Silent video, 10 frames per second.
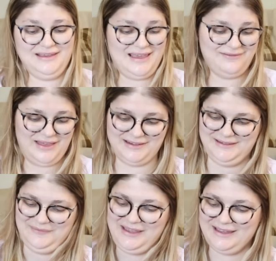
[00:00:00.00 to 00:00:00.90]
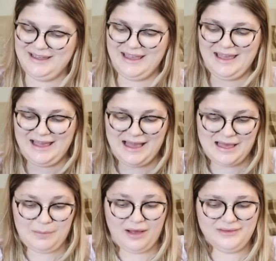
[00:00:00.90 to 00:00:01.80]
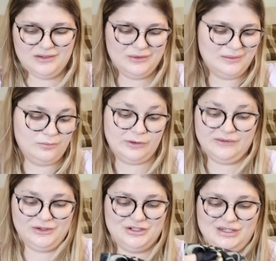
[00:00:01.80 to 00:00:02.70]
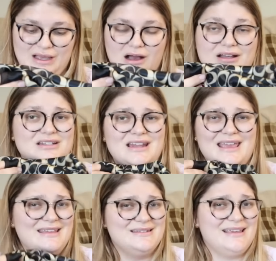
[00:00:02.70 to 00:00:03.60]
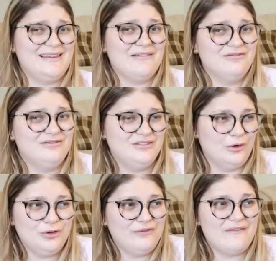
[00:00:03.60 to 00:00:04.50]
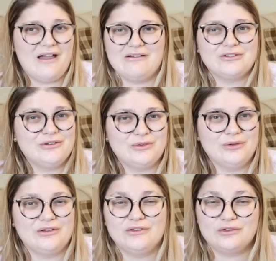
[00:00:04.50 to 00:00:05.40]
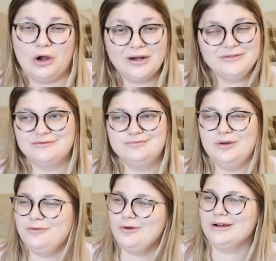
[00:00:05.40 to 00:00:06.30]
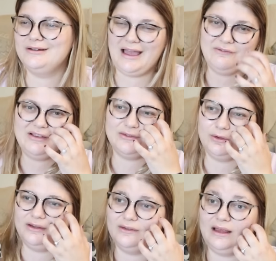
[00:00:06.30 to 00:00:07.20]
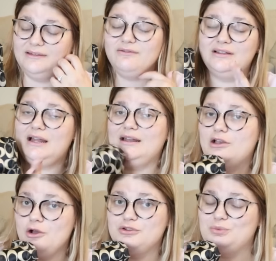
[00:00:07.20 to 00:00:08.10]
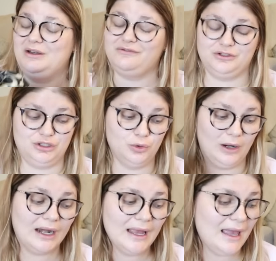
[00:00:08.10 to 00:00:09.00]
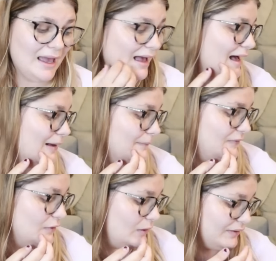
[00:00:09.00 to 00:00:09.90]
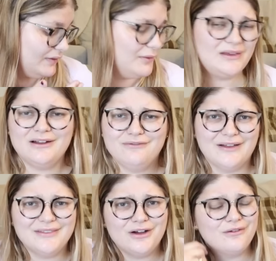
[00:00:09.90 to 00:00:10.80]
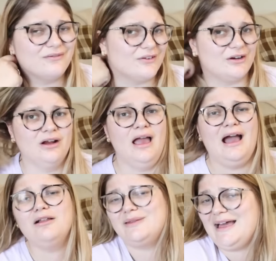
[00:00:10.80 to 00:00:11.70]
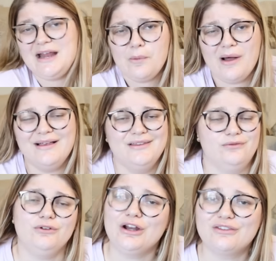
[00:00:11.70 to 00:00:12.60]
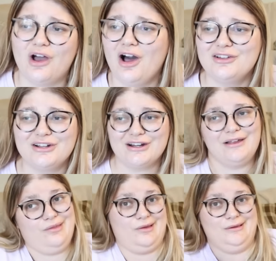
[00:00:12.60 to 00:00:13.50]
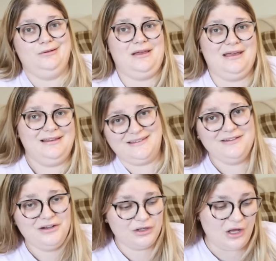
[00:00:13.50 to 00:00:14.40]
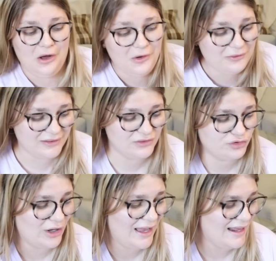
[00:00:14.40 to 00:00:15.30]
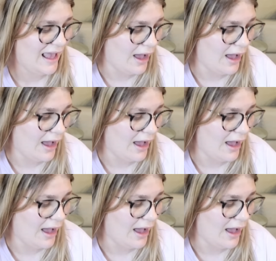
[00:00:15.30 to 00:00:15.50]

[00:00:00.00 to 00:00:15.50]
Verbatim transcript: they gave that to me. Um, I'll have to do some research on it because I don't know if I've ever sold a scarf before. Have I sold a, definitely not a coach one for sure. Um, so I thought that was kind of fun though for how light it was for a dollar. I thought, okay, let's give it a go. Let's try it